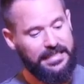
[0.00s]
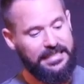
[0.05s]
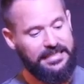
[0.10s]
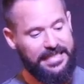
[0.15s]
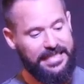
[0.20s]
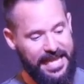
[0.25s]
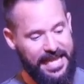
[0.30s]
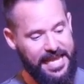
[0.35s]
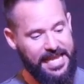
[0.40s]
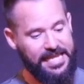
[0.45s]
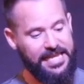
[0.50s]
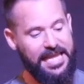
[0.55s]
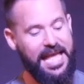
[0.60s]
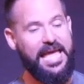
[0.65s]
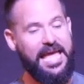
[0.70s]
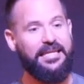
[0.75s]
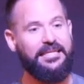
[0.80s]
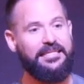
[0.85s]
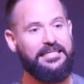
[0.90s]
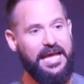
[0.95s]
day
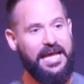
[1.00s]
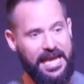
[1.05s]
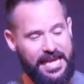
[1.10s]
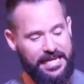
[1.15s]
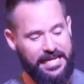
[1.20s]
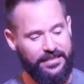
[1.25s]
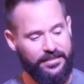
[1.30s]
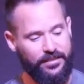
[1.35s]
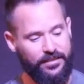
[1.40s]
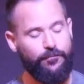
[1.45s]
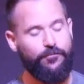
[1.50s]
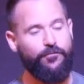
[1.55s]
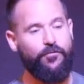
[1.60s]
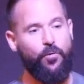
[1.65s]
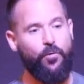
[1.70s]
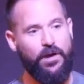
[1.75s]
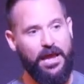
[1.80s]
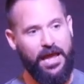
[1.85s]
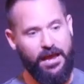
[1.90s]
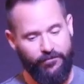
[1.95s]
and night
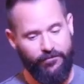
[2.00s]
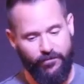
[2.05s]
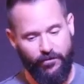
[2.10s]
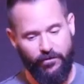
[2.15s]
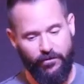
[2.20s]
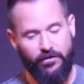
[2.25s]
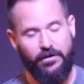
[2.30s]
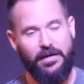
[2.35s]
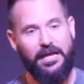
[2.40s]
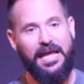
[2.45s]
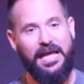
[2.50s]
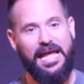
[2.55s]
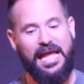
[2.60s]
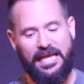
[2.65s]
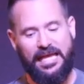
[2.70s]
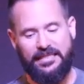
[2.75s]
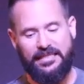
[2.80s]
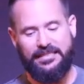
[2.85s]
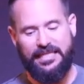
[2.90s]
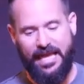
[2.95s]
forever
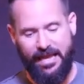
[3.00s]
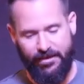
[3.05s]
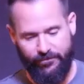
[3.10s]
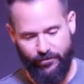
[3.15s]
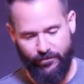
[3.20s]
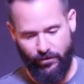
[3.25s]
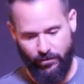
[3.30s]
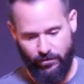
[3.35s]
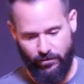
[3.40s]
and ever.